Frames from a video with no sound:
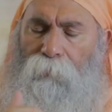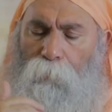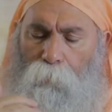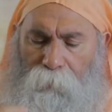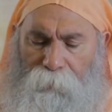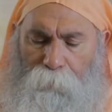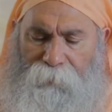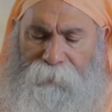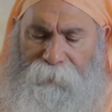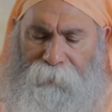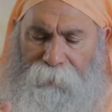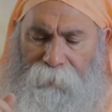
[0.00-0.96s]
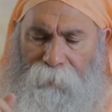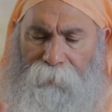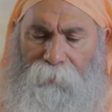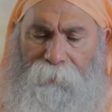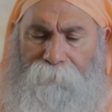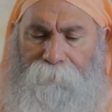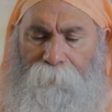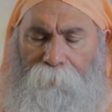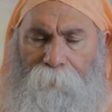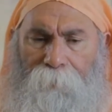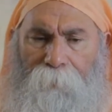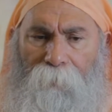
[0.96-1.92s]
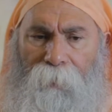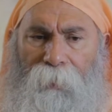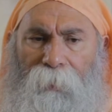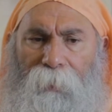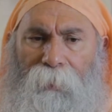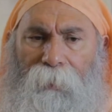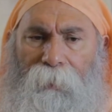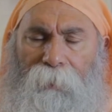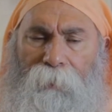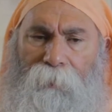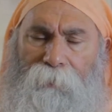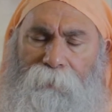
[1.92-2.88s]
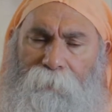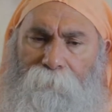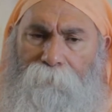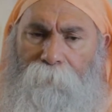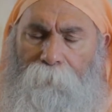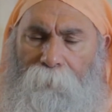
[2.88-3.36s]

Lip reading: what we see here is